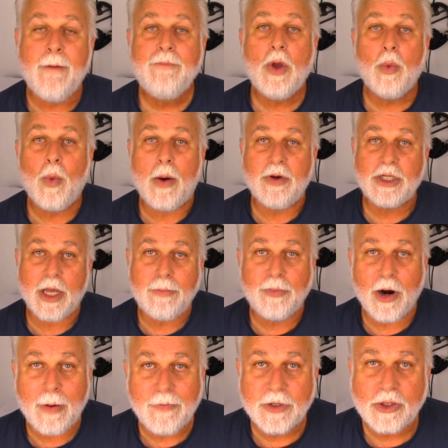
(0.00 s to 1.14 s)
What was on
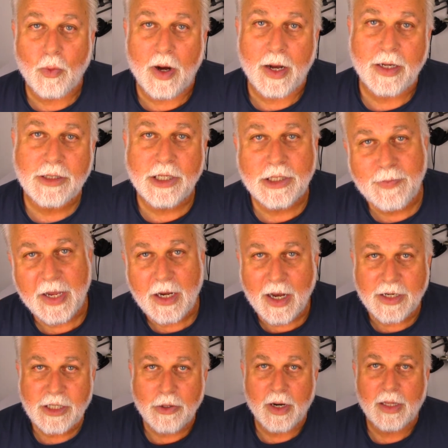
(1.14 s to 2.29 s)
purpose is
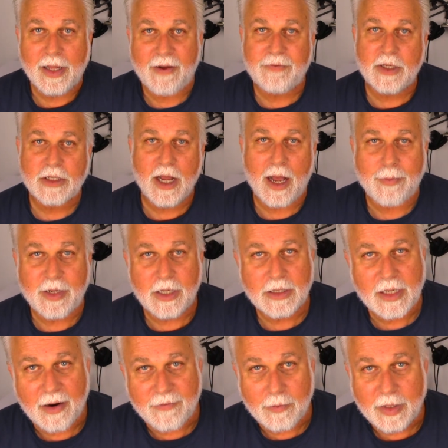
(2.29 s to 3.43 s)
because they're a leftist communist
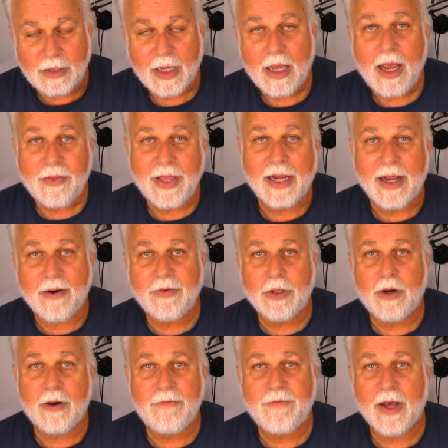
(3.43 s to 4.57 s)
government, they covered the
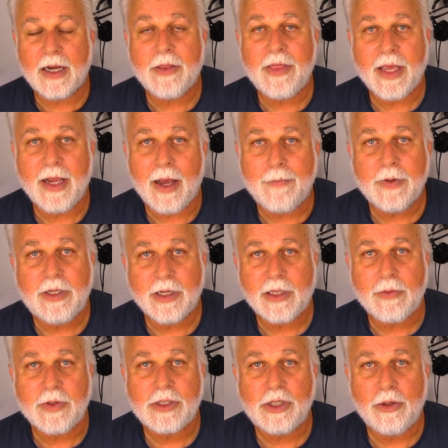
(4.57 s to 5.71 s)
whole fucking thing up until it
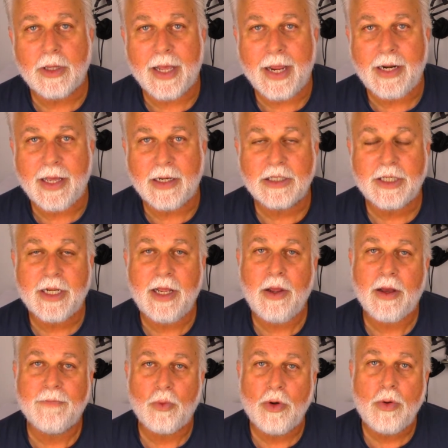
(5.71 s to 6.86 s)
was too late in a city
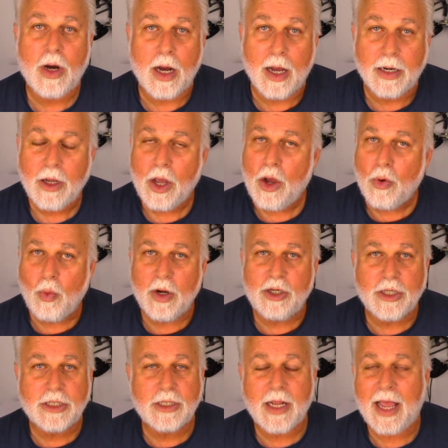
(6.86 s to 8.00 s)
of Wuhan, which
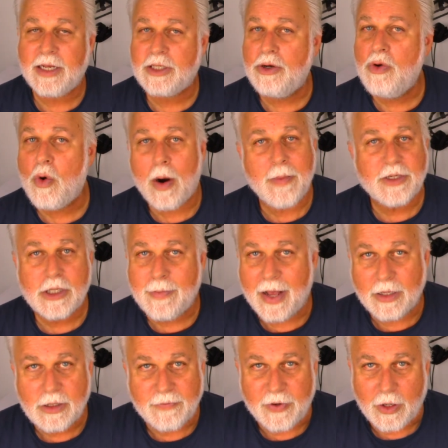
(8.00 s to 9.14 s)
has enormous
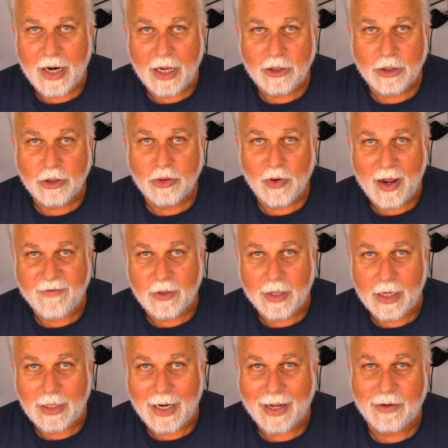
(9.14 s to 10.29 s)
amounts of international travel in
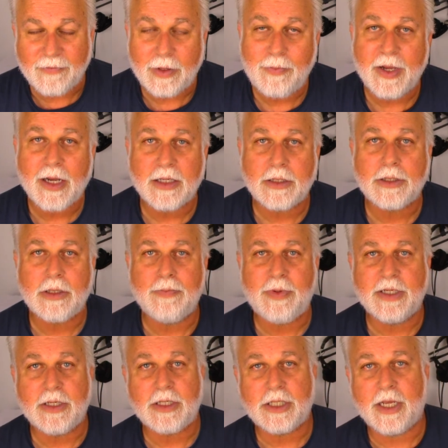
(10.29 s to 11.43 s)
and out of it because it's a
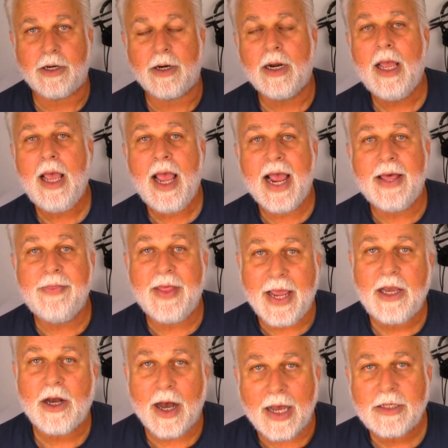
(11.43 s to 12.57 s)
business center, and they
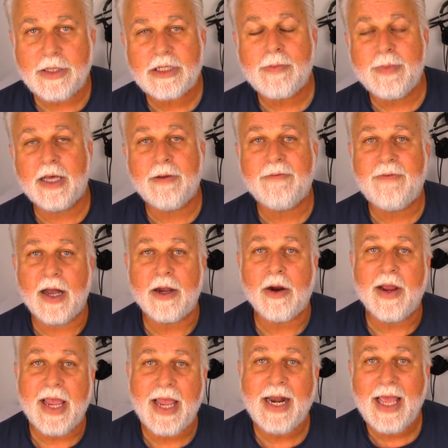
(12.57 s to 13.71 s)
caused this
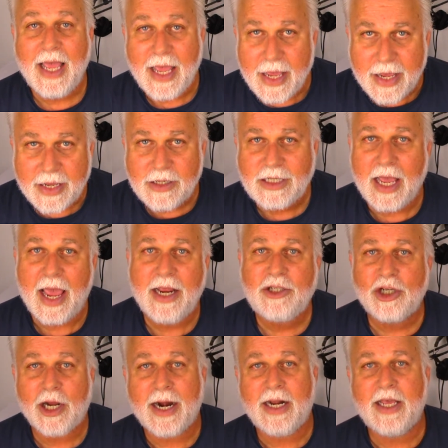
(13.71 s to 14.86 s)
motherfucker. It is a
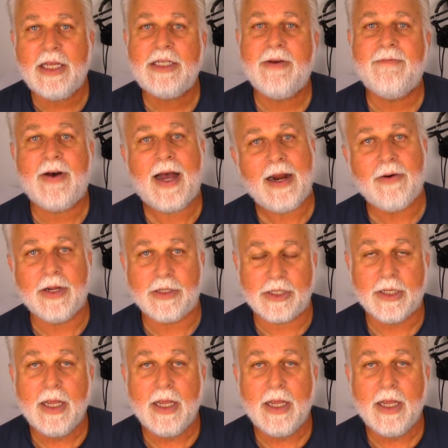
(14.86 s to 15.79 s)
Chinese virus.